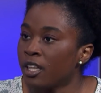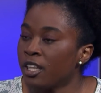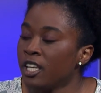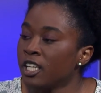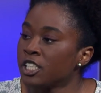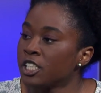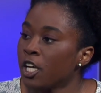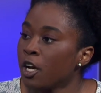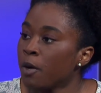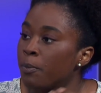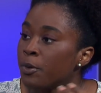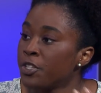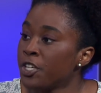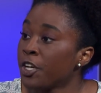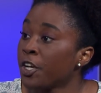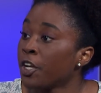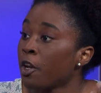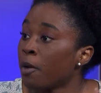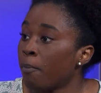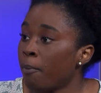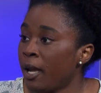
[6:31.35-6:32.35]
is there a
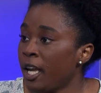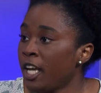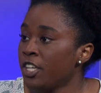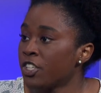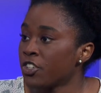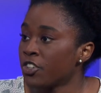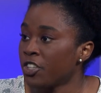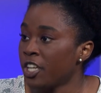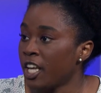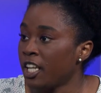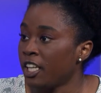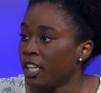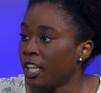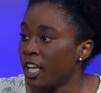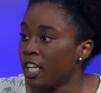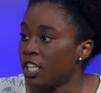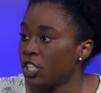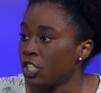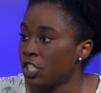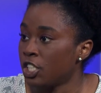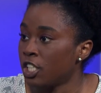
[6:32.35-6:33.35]
particular major that
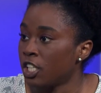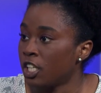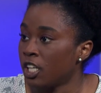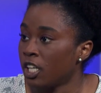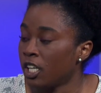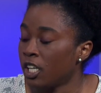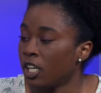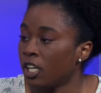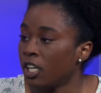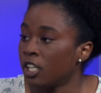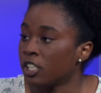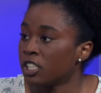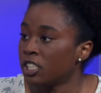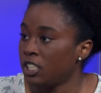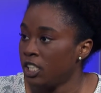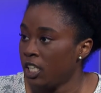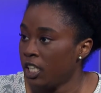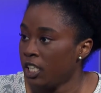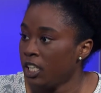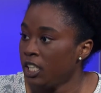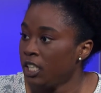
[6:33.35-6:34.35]
they should
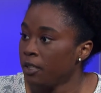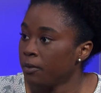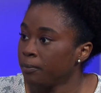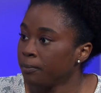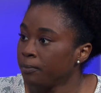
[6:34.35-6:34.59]
study?